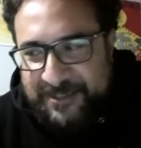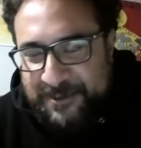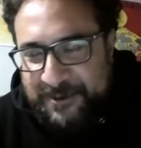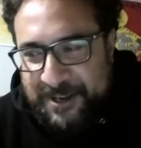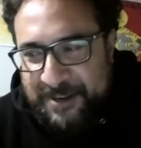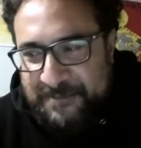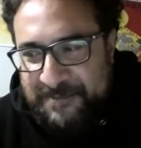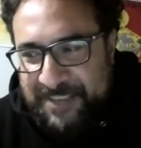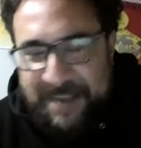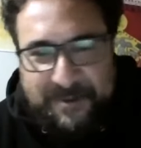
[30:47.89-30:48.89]
So
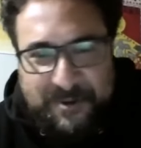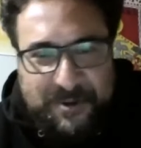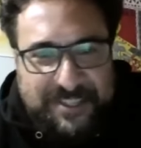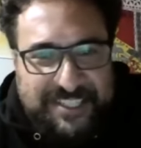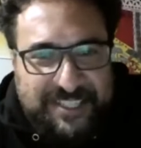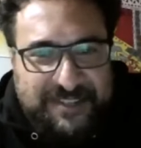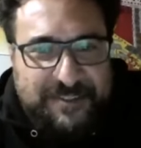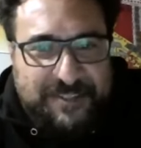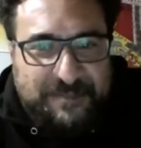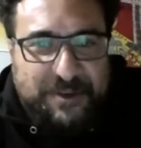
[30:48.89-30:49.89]
yeah, I'm always, you know,
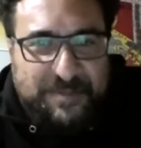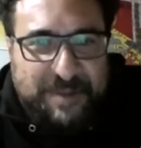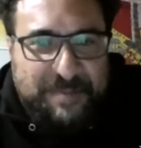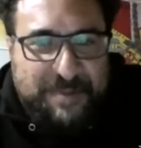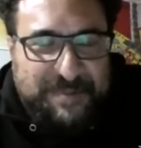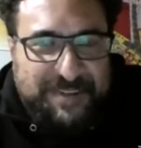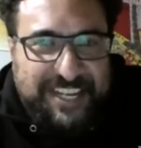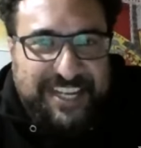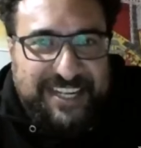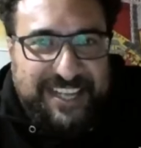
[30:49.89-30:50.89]
supporting my people
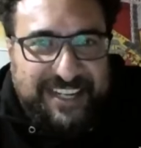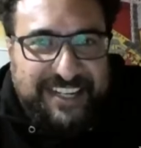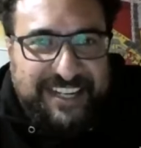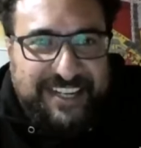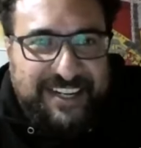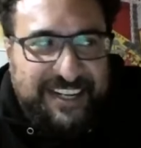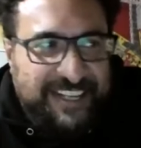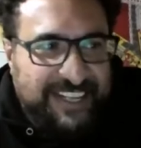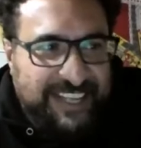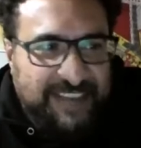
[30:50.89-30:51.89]
here, and
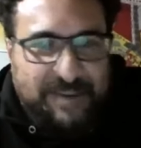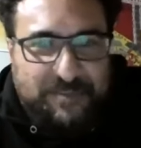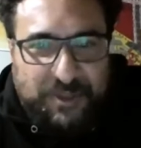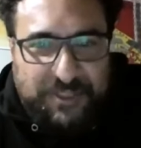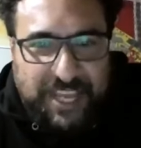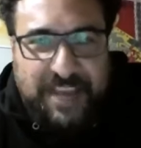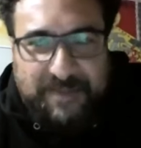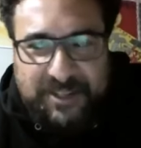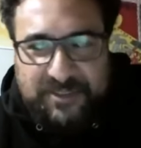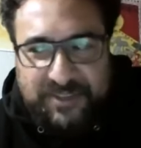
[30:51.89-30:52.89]
if I'm not there,
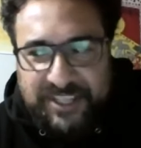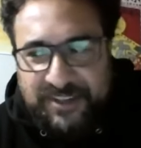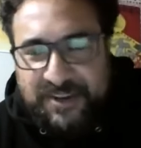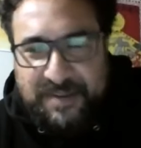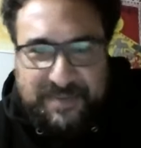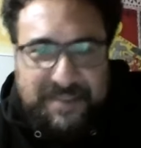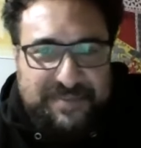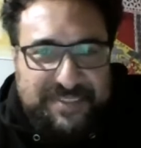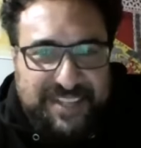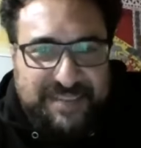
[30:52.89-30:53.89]
I'm actually, you know,
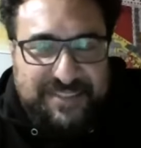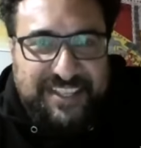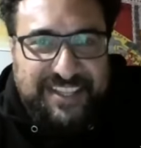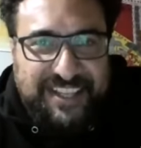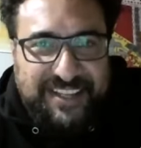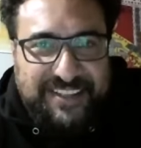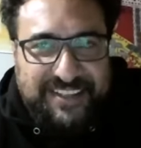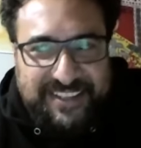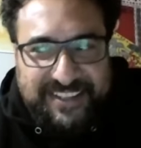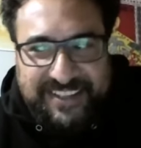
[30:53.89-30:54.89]
I'm still there,
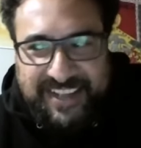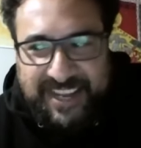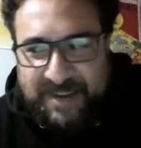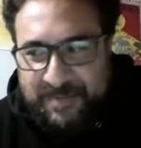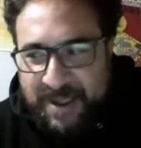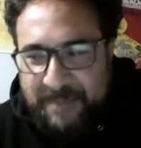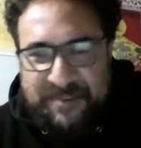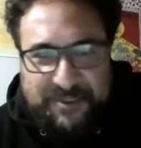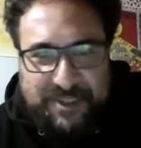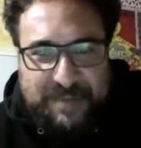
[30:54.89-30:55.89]
and I'm happy
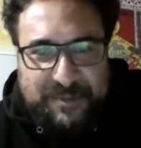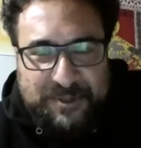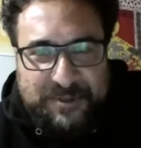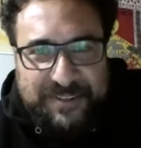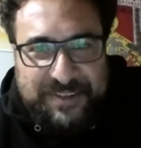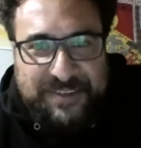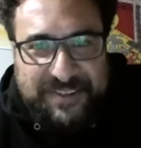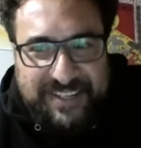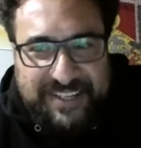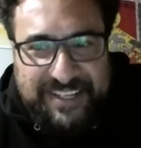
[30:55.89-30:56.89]
for them too, you know,
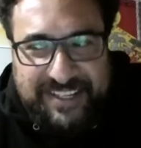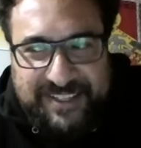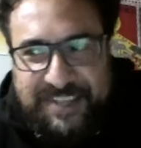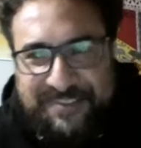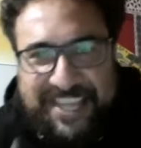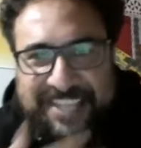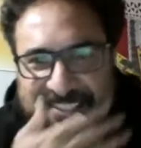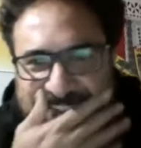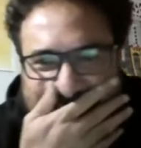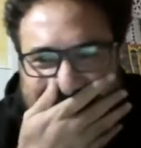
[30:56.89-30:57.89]
to give thanks to
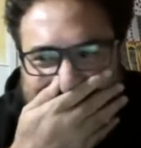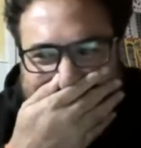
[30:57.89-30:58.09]
Ngai.